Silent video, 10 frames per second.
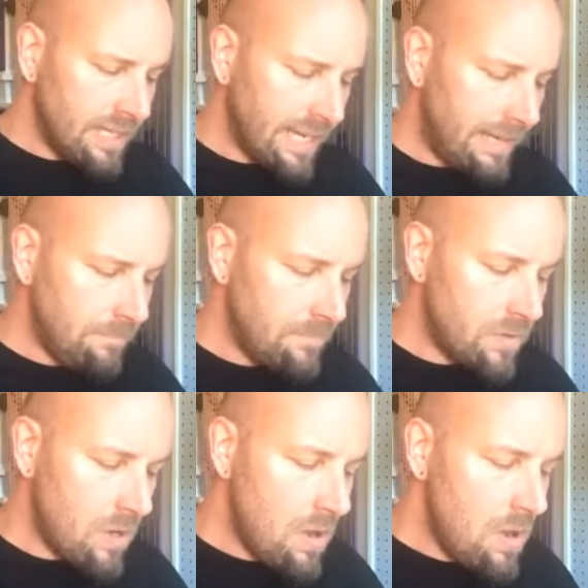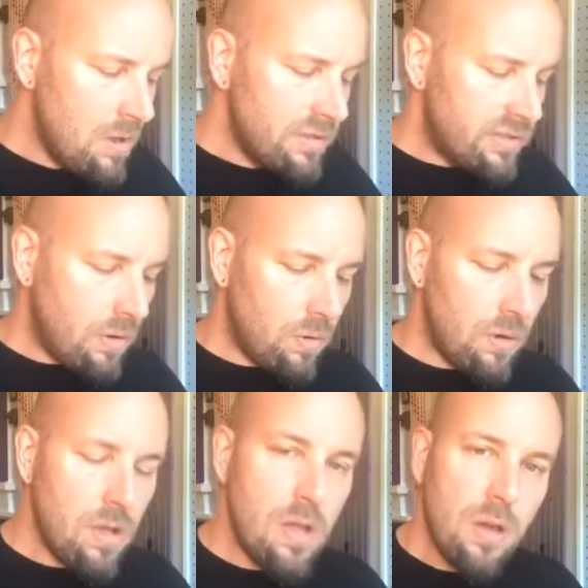Okay? So
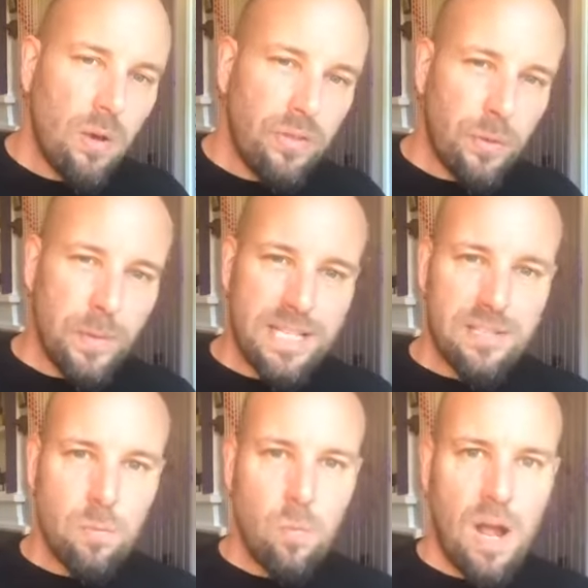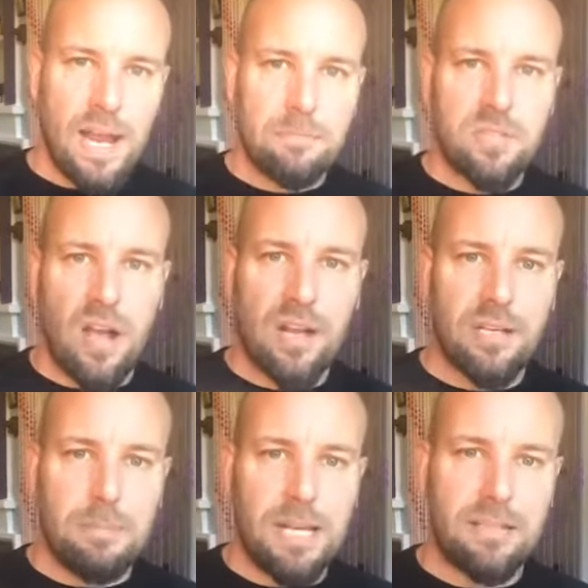the reason why I'm talking
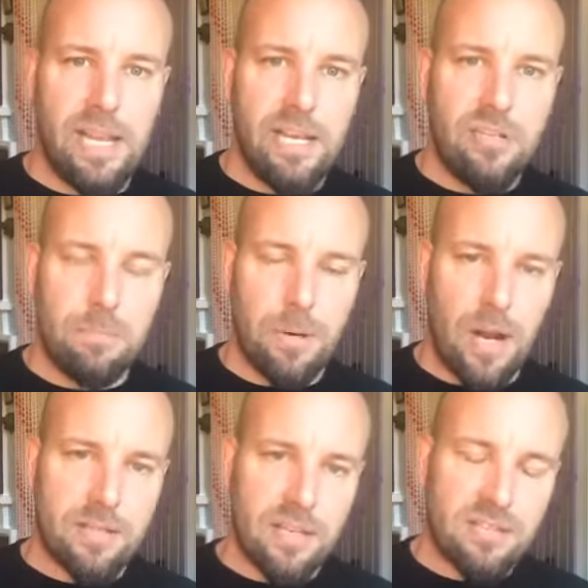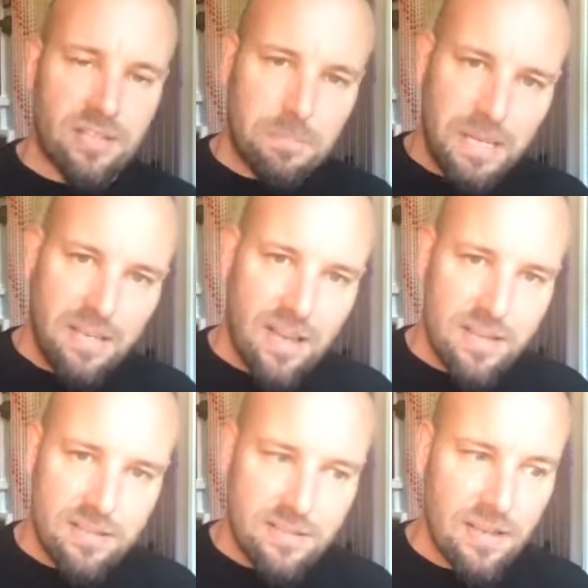about the aging process is
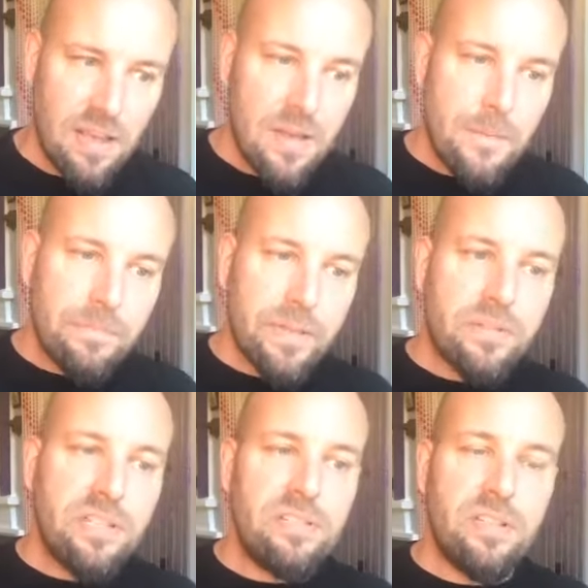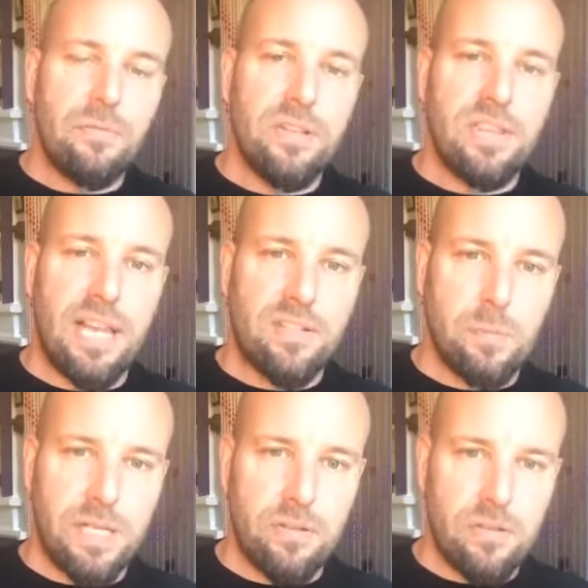because there's these different things
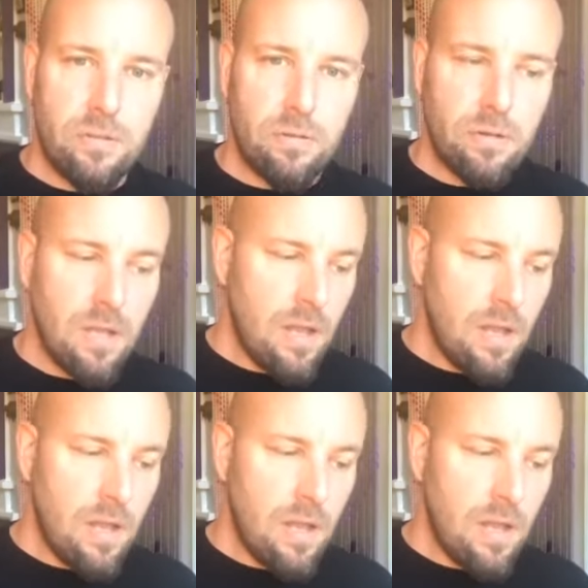we can do.